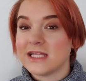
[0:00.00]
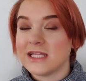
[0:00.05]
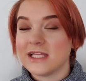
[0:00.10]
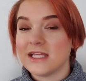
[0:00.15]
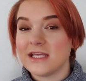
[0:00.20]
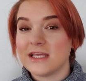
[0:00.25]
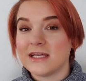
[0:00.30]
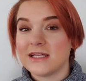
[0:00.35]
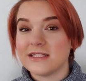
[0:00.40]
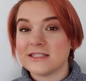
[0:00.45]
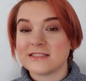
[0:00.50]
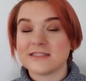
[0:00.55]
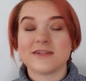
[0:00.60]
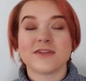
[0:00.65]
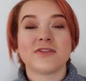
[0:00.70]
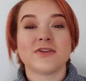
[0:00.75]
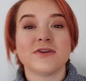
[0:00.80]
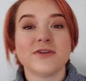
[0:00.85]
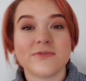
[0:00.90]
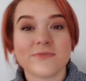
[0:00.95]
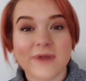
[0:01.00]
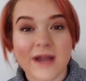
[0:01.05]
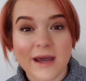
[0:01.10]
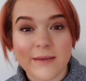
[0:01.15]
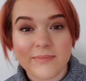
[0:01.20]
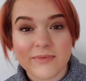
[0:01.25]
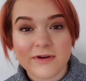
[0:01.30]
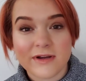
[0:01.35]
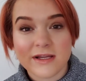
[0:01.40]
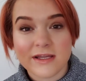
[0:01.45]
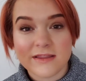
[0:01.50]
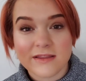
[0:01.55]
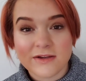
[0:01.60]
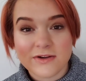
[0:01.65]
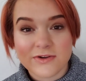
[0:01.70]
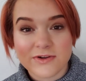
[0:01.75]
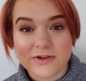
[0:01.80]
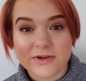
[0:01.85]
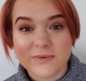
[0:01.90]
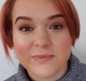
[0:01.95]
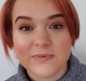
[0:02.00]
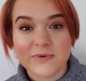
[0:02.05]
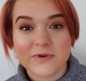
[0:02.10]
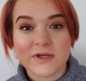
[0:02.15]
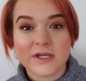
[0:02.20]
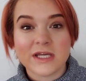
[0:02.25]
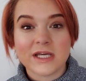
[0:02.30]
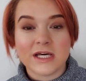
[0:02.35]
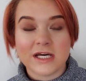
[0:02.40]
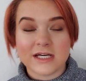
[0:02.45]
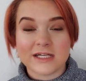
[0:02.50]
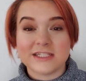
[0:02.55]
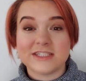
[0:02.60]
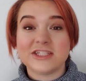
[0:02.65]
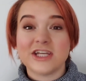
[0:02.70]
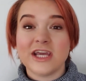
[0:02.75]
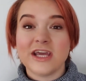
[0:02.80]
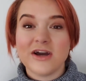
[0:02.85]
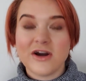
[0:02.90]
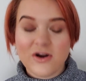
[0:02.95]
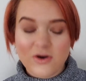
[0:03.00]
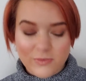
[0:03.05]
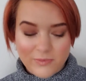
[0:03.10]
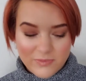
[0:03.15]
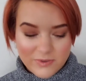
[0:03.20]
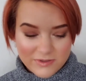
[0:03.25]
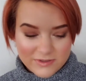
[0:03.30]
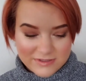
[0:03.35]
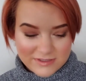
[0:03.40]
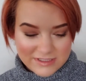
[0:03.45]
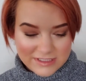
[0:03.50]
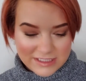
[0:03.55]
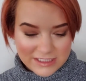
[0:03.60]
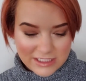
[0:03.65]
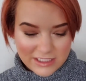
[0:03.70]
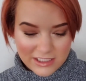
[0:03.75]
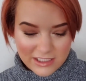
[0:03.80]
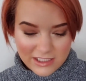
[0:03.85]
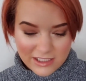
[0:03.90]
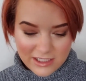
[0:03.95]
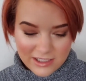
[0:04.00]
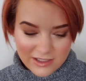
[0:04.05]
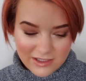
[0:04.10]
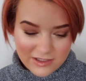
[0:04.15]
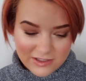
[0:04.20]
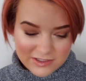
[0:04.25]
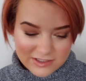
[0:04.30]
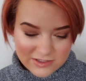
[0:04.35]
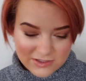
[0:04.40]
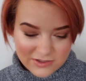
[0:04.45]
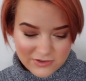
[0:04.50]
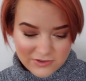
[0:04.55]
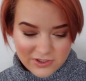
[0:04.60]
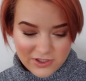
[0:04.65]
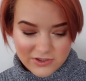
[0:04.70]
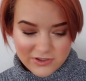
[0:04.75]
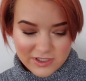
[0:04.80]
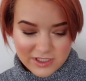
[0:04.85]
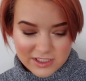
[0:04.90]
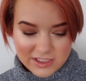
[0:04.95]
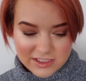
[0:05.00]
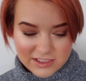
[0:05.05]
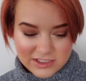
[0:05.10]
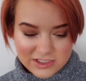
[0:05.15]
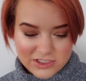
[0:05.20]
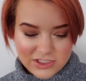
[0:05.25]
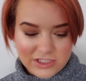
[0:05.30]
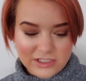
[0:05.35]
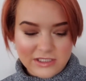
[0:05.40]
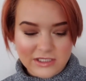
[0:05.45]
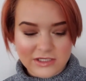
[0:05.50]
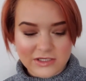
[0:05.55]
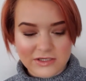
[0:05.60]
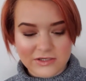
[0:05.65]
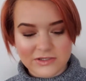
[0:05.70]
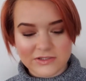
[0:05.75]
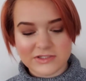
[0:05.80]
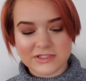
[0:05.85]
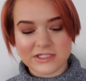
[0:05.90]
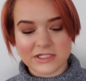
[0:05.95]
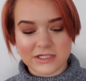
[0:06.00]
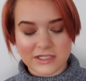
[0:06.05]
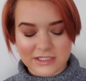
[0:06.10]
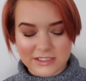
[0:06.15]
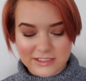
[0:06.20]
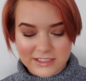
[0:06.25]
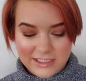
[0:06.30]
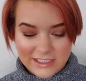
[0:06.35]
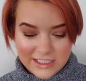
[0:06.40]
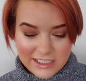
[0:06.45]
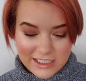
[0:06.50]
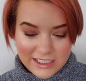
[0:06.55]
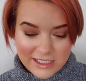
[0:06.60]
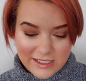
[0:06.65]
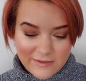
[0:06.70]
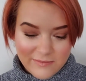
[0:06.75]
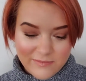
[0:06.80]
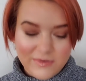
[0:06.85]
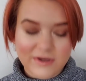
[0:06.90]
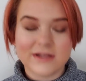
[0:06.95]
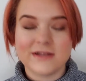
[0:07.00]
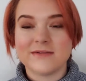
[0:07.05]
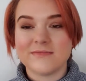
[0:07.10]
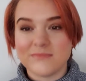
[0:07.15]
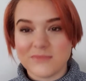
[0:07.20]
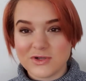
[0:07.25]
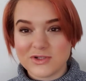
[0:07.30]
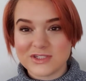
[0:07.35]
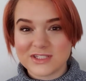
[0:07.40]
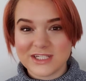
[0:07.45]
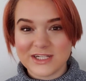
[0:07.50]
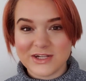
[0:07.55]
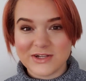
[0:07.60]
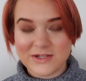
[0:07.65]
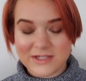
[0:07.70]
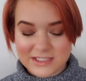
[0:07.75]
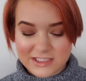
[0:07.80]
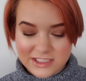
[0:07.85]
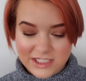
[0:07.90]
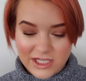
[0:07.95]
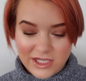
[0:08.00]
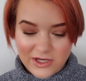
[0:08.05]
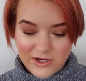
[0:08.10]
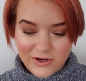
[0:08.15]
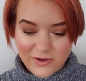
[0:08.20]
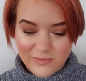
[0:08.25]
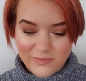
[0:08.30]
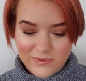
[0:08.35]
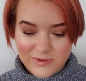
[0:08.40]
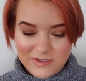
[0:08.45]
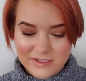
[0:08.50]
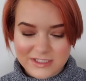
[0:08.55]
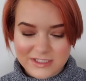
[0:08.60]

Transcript: is the third rapper in the group, J-Hope, also known as Jung Ho-suk, but mostly known as J-Hope.